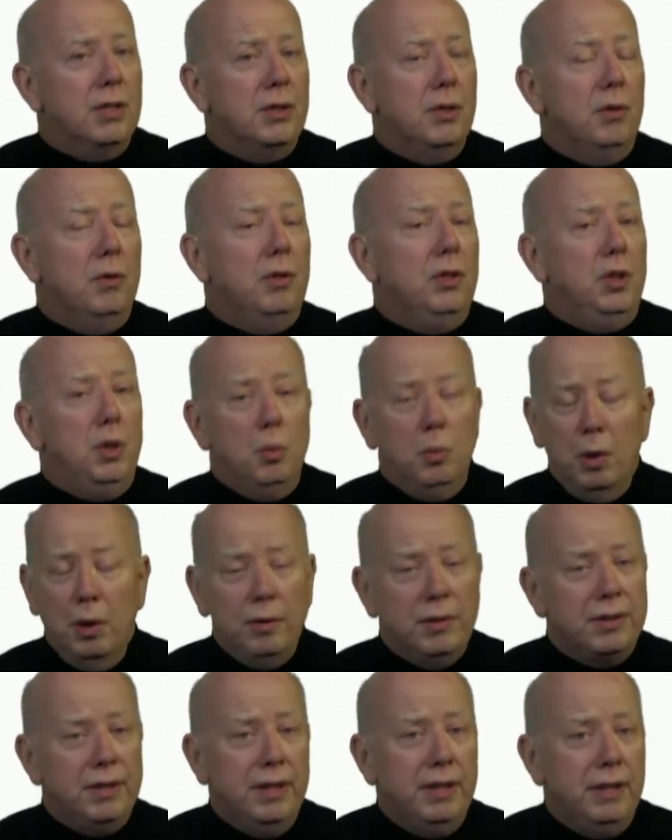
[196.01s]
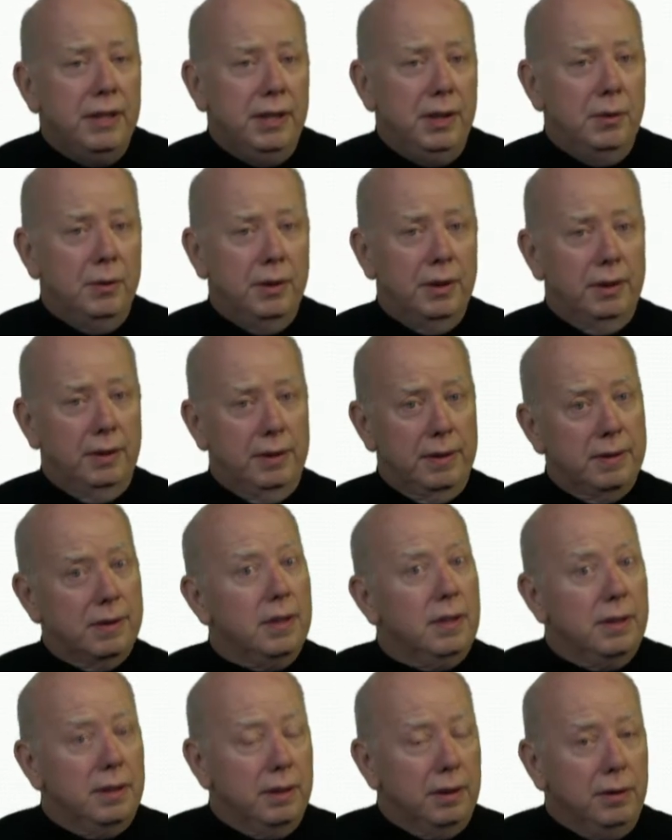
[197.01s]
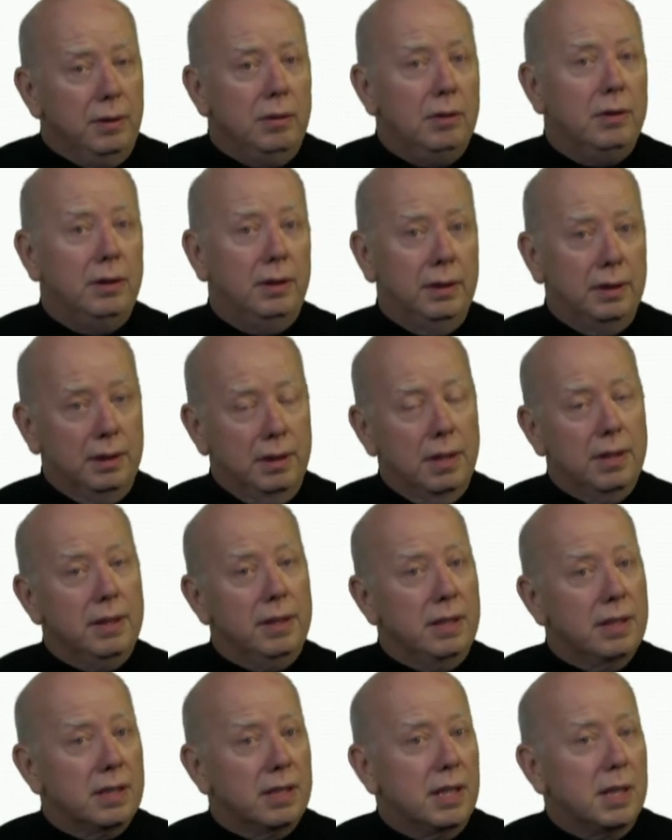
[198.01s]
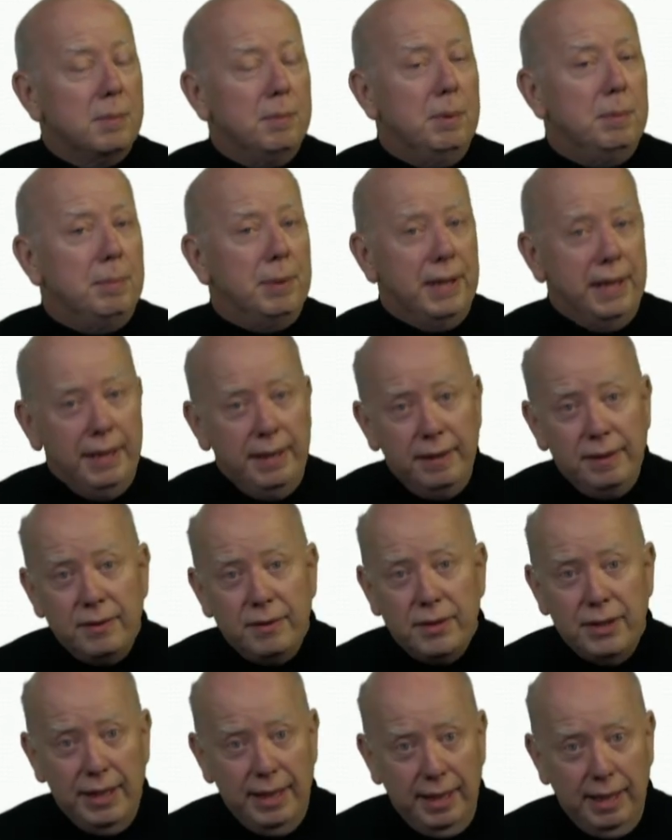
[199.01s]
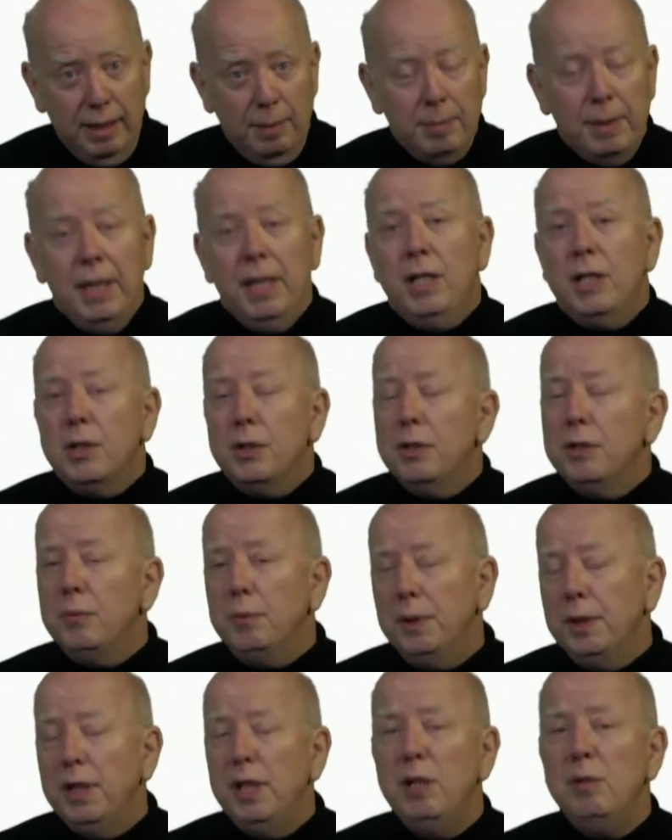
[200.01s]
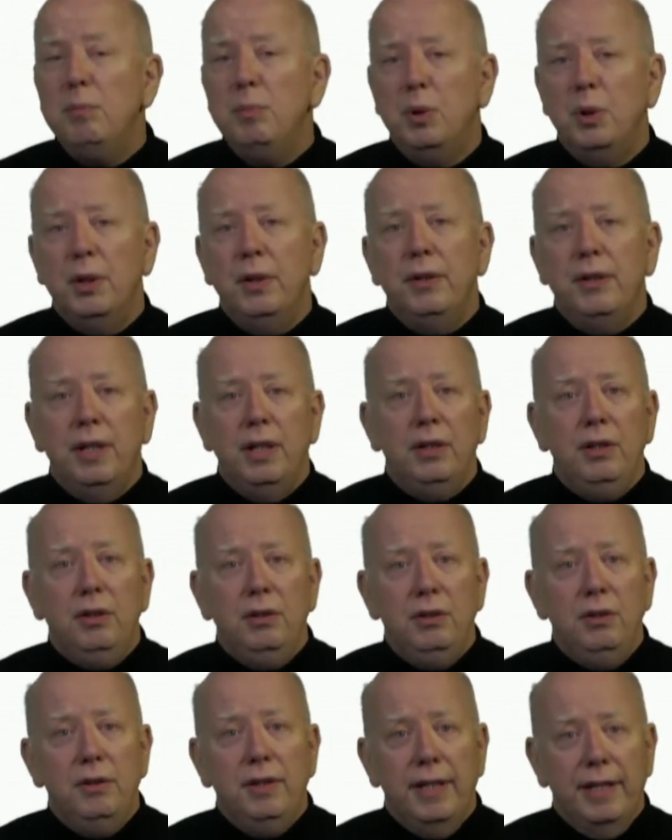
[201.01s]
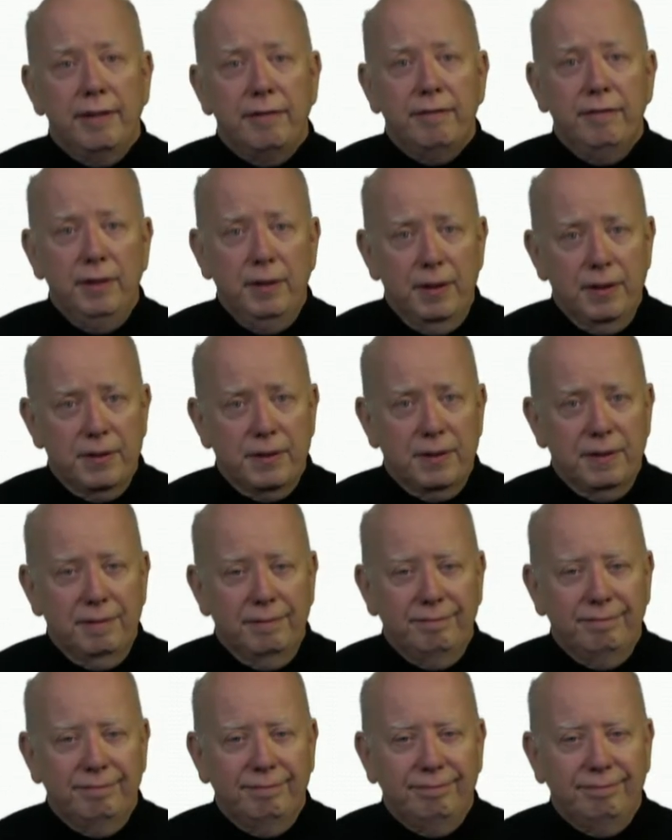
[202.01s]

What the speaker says: So you won't see the unit list until you click on the Assessment Plans tab. So it's really important that you do that first.